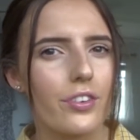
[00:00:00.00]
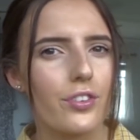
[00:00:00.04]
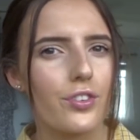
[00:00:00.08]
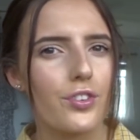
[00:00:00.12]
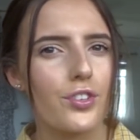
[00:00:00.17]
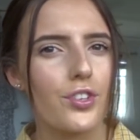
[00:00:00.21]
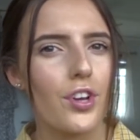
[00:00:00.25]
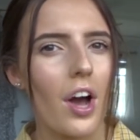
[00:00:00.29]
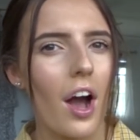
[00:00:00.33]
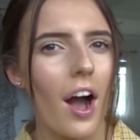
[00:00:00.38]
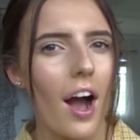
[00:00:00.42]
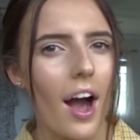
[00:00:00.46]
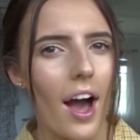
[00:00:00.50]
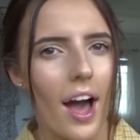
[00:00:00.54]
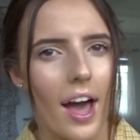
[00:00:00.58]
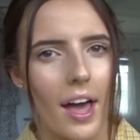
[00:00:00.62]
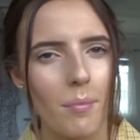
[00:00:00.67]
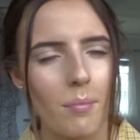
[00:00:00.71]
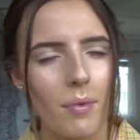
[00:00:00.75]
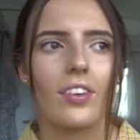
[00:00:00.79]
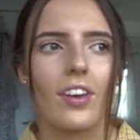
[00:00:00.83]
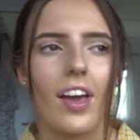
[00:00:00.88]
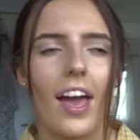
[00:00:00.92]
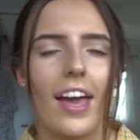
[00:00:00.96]

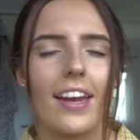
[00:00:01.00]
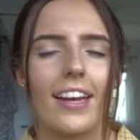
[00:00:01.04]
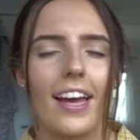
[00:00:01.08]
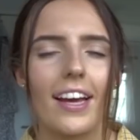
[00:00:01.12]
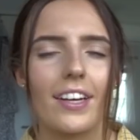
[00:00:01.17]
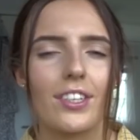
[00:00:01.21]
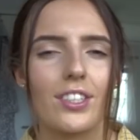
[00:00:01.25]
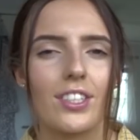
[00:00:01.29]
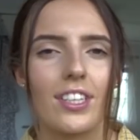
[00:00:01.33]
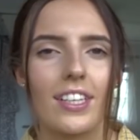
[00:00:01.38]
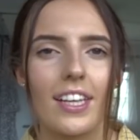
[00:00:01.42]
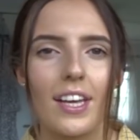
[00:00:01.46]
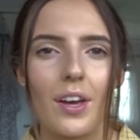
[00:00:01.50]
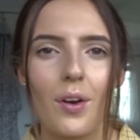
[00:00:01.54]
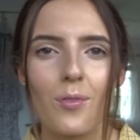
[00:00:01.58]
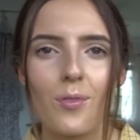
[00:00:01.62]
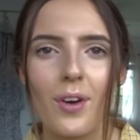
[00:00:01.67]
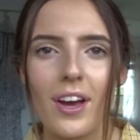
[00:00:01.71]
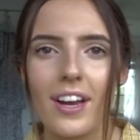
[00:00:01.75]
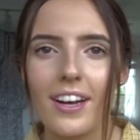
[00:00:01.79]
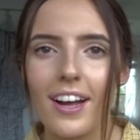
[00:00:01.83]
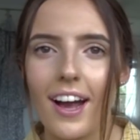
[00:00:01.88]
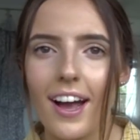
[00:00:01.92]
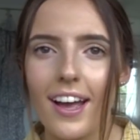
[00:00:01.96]
time. And actually,
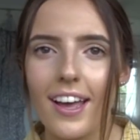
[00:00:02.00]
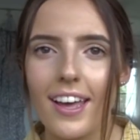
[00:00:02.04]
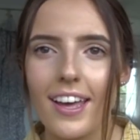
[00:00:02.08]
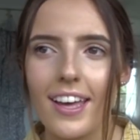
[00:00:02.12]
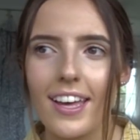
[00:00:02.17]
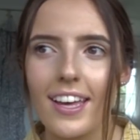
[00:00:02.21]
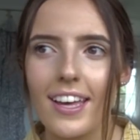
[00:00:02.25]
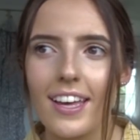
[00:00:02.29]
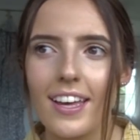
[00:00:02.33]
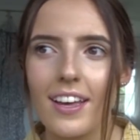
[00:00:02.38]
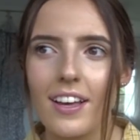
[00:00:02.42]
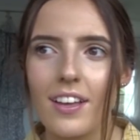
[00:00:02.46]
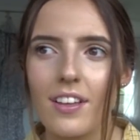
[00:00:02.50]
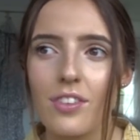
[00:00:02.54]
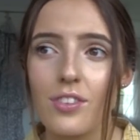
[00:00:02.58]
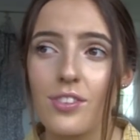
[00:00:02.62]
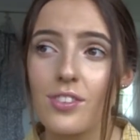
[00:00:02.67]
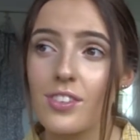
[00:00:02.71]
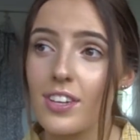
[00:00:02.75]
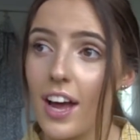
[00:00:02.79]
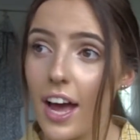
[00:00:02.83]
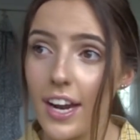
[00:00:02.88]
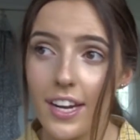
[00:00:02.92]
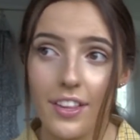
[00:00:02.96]
when I
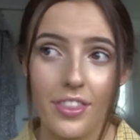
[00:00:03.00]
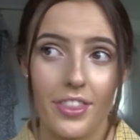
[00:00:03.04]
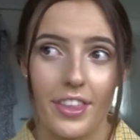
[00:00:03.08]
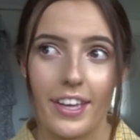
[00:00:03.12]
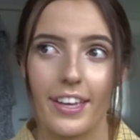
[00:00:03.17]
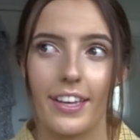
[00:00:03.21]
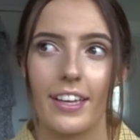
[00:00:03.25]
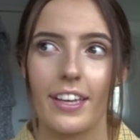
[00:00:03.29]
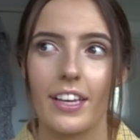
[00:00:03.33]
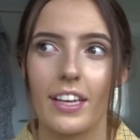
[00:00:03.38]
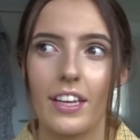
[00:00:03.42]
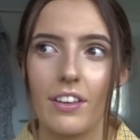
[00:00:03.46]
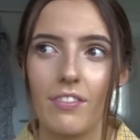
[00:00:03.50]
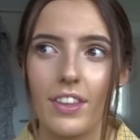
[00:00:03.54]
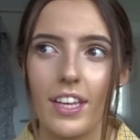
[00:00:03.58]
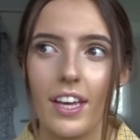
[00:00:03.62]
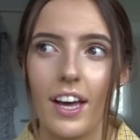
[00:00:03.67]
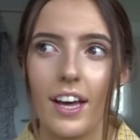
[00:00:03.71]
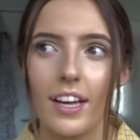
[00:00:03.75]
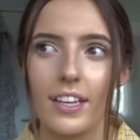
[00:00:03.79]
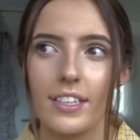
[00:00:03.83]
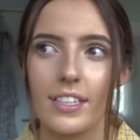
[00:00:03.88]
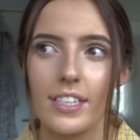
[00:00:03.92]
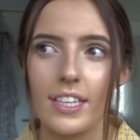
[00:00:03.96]
started thinking of the
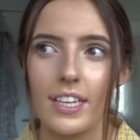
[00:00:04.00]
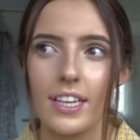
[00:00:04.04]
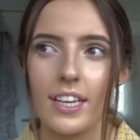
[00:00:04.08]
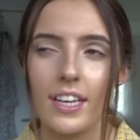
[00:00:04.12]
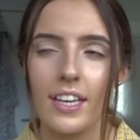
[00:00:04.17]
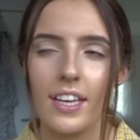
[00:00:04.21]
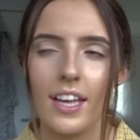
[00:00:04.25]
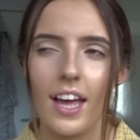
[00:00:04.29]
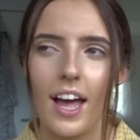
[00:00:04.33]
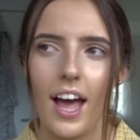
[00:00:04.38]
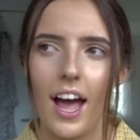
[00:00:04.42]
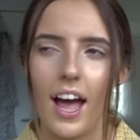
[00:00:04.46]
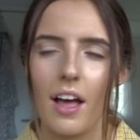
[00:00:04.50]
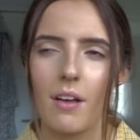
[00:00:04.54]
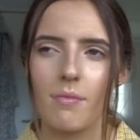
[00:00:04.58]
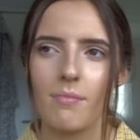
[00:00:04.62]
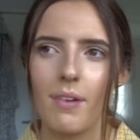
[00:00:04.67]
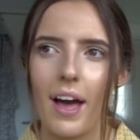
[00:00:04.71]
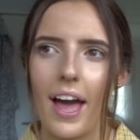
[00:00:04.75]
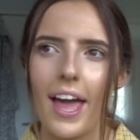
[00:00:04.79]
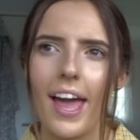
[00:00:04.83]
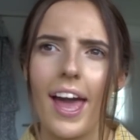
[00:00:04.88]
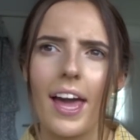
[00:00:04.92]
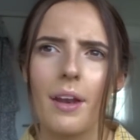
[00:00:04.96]
idea,
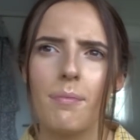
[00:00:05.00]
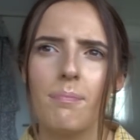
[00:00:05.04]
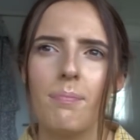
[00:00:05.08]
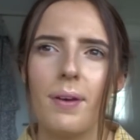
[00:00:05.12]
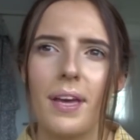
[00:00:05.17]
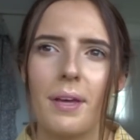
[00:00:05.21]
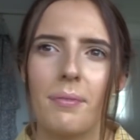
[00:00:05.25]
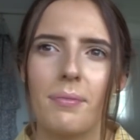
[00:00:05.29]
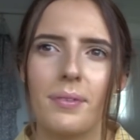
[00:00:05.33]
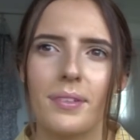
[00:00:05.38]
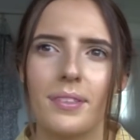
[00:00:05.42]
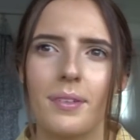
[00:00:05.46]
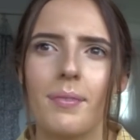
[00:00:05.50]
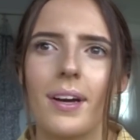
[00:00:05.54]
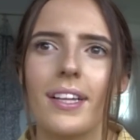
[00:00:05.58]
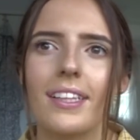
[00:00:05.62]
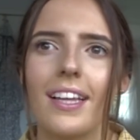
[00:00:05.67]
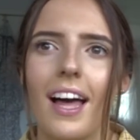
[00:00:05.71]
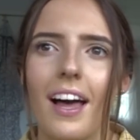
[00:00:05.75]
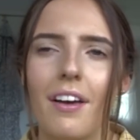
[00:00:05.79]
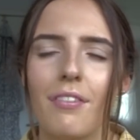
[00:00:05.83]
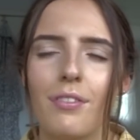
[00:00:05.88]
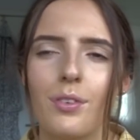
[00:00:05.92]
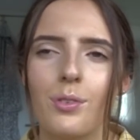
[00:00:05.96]
I had people in my
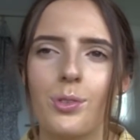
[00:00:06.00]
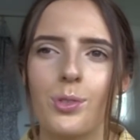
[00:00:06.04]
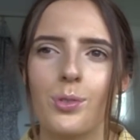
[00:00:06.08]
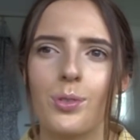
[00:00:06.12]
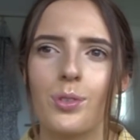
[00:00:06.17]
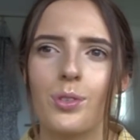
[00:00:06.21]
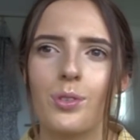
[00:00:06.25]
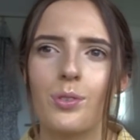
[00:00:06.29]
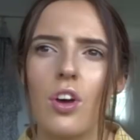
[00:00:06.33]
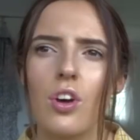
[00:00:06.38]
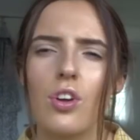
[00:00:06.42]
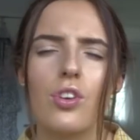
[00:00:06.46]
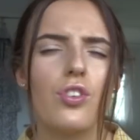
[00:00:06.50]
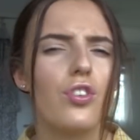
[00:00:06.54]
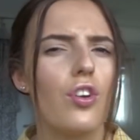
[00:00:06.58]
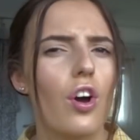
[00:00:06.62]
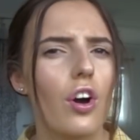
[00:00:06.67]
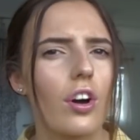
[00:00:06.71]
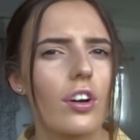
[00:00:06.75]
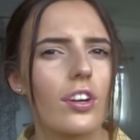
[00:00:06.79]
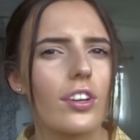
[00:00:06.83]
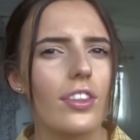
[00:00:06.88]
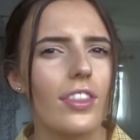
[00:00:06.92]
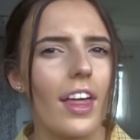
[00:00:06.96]
life who sort of
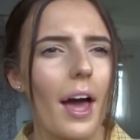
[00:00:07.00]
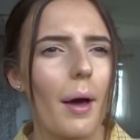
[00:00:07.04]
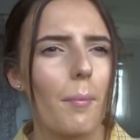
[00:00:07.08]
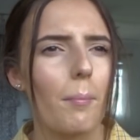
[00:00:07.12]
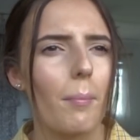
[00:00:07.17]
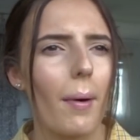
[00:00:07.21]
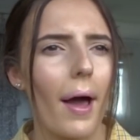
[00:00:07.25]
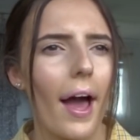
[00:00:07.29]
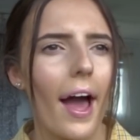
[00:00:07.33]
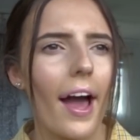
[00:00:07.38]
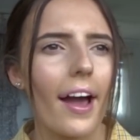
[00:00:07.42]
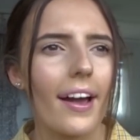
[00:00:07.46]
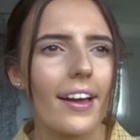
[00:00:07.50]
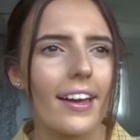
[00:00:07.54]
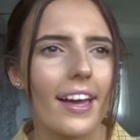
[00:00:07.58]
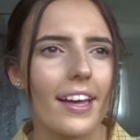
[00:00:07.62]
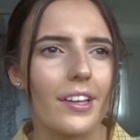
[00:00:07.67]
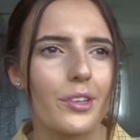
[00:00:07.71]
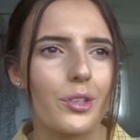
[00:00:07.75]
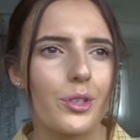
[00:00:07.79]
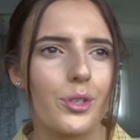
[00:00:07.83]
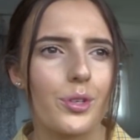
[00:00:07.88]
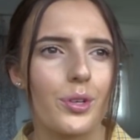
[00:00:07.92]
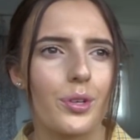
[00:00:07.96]
knocked that back
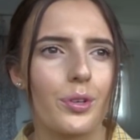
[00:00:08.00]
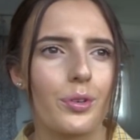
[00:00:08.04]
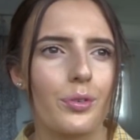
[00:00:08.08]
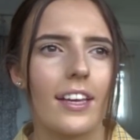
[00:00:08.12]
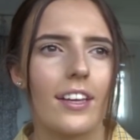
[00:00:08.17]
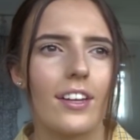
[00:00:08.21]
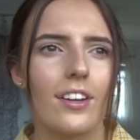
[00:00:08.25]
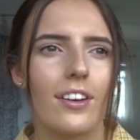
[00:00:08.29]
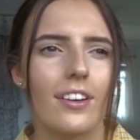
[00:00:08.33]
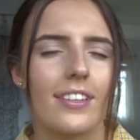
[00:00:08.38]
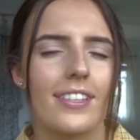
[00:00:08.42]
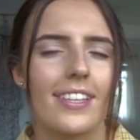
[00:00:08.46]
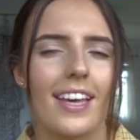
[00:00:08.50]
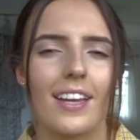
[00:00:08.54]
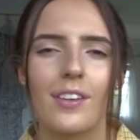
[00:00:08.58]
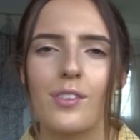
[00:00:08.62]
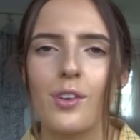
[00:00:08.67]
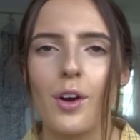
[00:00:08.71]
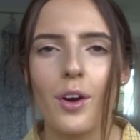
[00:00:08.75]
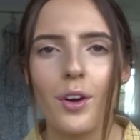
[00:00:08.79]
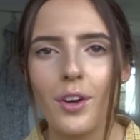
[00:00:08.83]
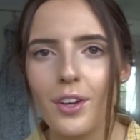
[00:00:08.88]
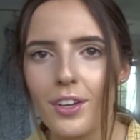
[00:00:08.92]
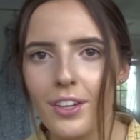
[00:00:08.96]
and sort of, you know, said,
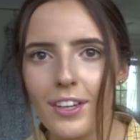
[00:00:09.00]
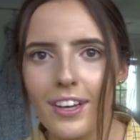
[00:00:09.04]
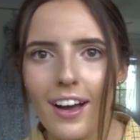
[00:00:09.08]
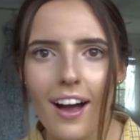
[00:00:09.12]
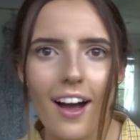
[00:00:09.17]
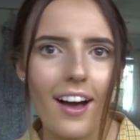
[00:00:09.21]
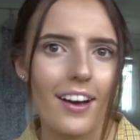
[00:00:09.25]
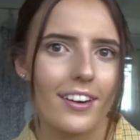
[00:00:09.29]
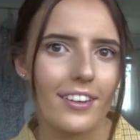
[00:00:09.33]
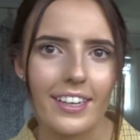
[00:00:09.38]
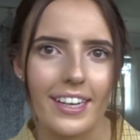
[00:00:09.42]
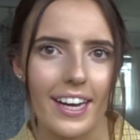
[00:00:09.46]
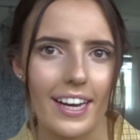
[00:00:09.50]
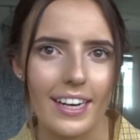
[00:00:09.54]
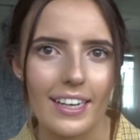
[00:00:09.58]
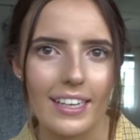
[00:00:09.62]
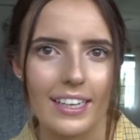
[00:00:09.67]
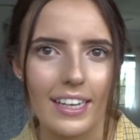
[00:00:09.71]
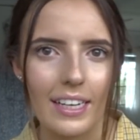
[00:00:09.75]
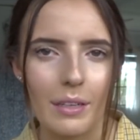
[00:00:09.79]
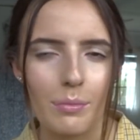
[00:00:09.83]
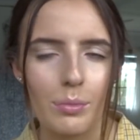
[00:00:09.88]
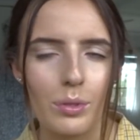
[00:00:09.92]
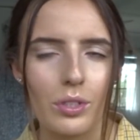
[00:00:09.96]
no, you can't create
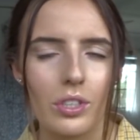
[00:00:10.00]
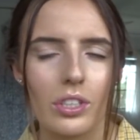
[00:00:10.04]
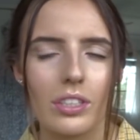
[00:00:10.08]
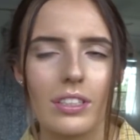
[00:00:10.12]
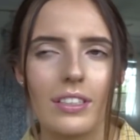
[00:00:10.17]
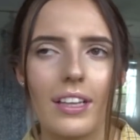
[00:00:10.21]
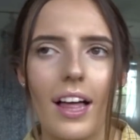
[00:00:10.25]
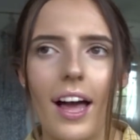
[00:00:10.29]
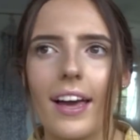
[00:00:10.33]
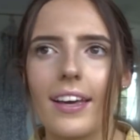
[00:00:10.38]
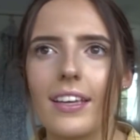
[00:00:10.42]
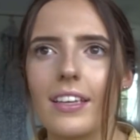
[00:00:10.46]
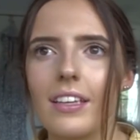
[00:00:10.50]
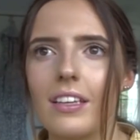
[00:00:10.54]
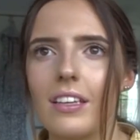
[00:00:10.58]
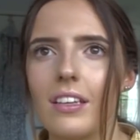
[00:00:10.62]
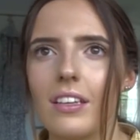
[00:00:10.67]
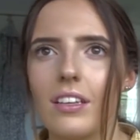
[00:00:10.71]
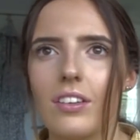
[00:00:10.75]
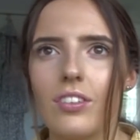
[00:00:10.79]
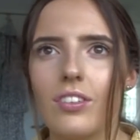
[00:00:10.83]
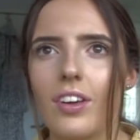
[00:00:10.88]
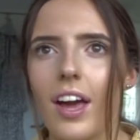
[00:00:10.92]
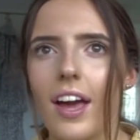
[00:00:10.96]
an ebook. Like,
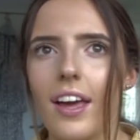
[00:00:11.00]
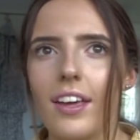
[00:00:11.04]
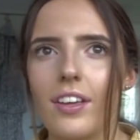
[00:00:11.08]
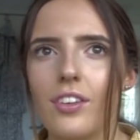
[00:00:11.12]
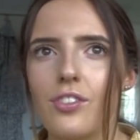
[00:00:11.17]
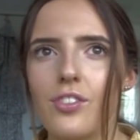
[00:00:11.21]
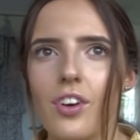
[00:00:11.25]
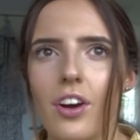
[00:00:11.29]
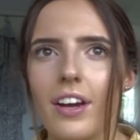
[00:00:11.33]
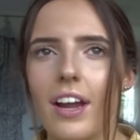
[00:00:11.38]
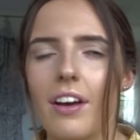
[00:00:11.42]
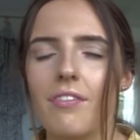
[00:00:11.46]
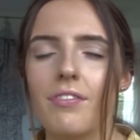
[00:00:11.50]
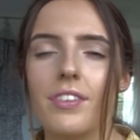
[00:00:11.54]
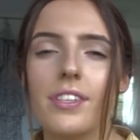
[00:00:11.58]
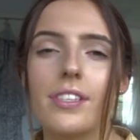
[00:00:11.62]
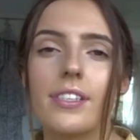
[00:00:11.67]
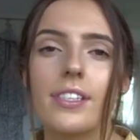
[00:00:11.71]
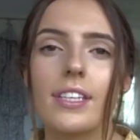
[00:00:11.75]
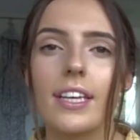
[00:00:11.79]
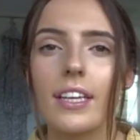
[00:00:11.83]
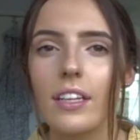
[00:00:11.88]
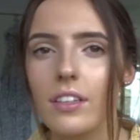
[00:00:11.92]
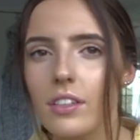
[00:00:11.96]
yeah, you don't have the
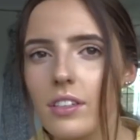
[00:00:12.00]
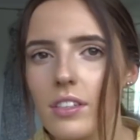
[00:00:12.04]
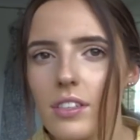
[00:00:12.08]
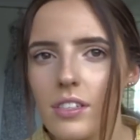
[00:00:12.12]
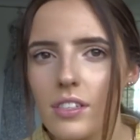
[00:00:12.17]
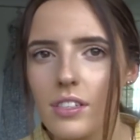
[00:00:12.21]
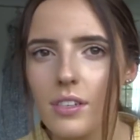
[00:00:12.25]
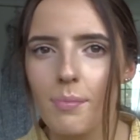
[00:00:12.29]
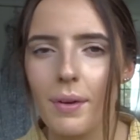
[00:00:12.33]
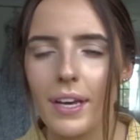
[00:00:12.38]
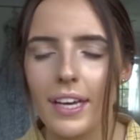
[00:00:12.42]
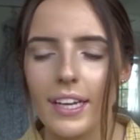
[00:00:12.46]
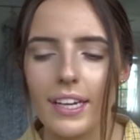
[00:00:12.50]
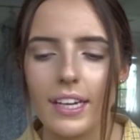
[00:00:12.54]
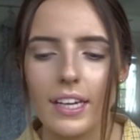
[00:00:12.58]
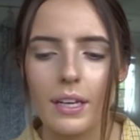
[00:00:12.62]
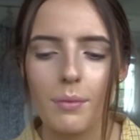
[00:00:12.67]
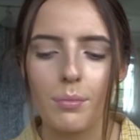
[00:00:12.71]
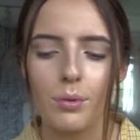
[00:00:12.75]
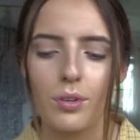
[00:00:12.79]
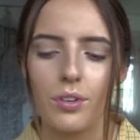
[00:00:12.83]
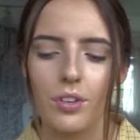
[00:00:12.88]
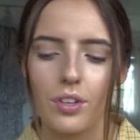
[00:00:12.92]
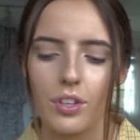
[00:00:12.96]
skills to make an
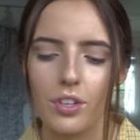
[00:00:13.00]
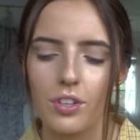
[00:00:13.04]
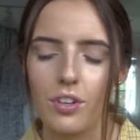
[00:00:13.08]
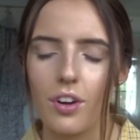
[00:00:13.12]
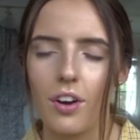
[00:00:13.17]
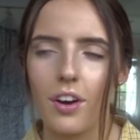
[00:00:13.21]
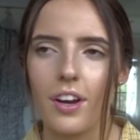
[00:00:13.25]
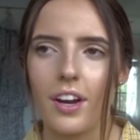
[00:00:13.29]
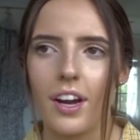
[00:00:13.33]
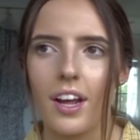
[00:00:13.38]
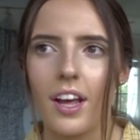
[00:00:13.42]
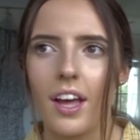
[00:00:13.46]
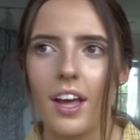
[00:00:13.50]
ebook, you don't